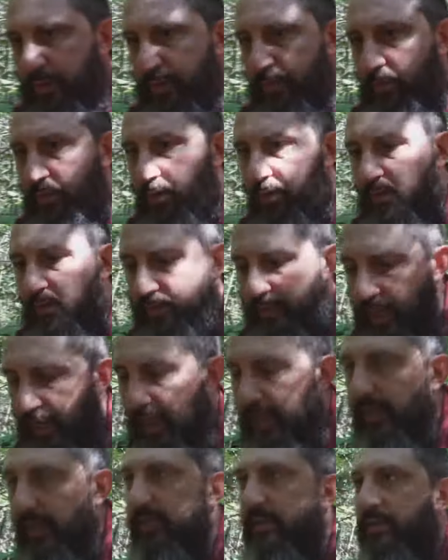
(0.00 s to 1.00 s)
with the Word of
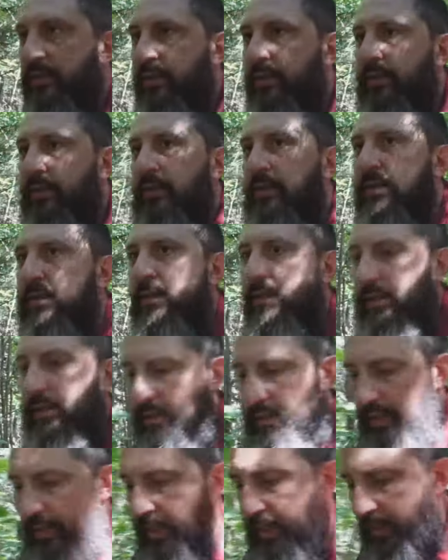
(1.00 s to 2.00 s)
God.
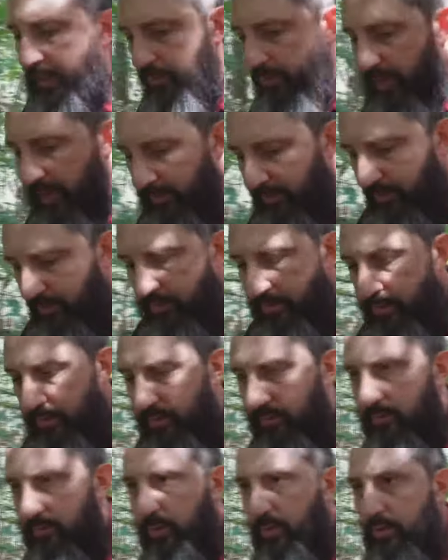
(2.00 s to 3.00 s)
And whatever
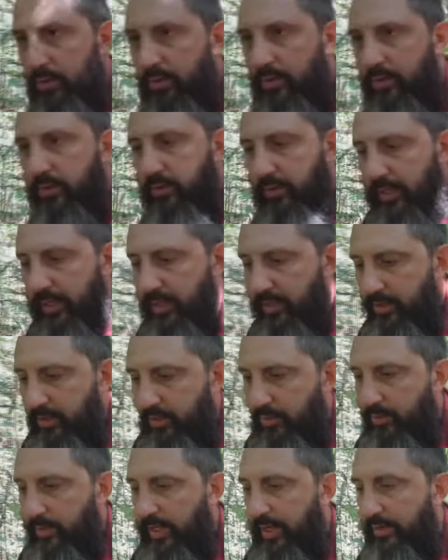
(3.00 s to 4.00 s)
ruler or
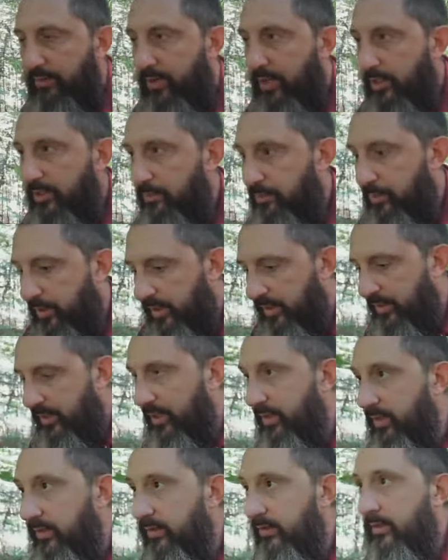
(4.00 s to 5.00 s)
leader or whatever gets put in
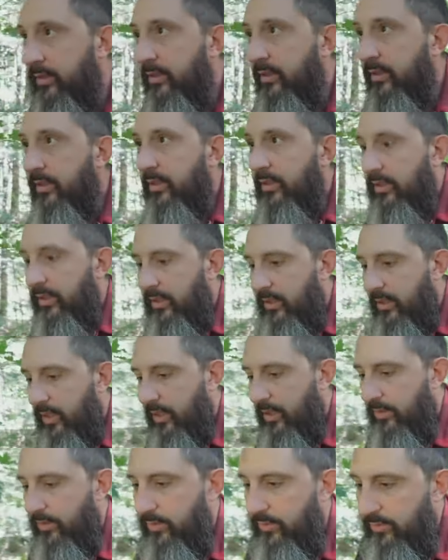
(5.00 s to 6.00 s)
there,
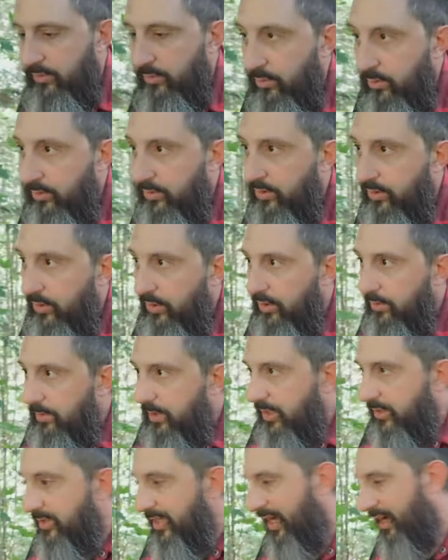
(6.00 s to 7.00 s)
uh, those rulers are going to
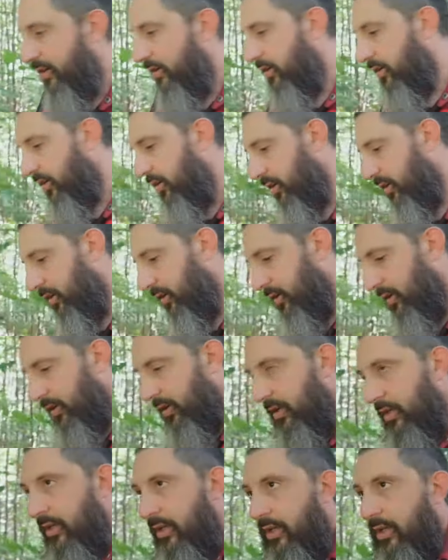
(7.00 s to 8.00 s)
be a terror
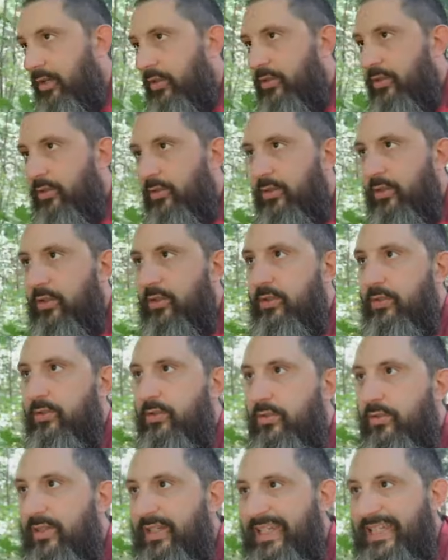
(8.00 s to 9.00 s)
to the
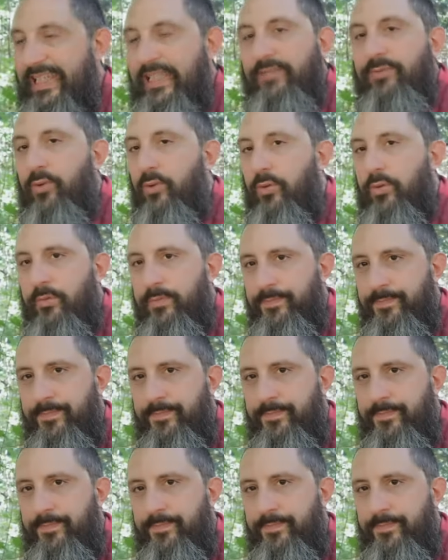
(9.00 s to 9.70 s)
to the evil